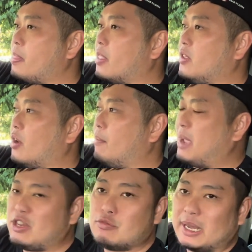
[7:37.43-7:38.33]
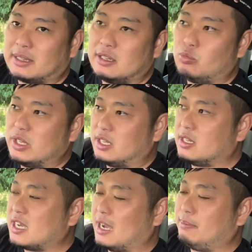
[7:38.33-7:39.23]
menu button within
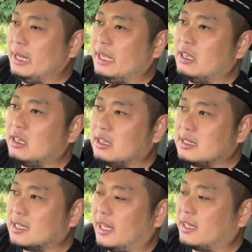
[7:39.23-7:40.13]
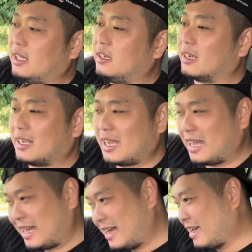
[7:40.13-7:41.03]
CarPlay, selecting the
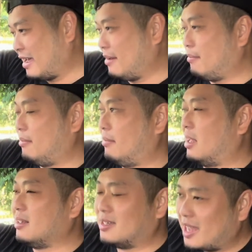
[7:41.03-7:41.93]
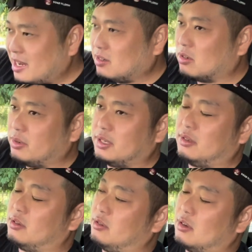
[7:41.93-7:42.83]
car app, and then going
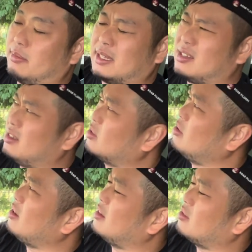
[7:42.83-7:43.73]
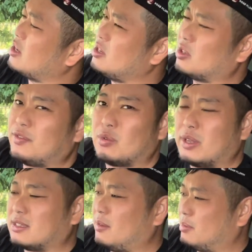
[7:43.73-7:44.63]
into your buttons. So actually it's not even one
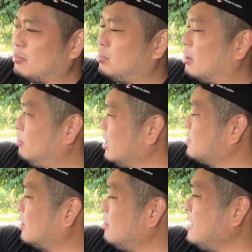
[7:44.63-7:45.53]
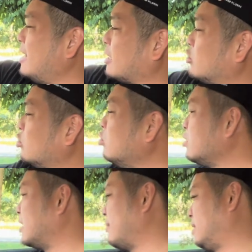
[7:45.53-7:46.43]
step, it's probably like 2
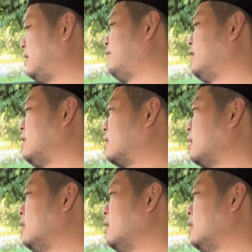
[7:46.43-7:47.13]
steps difference.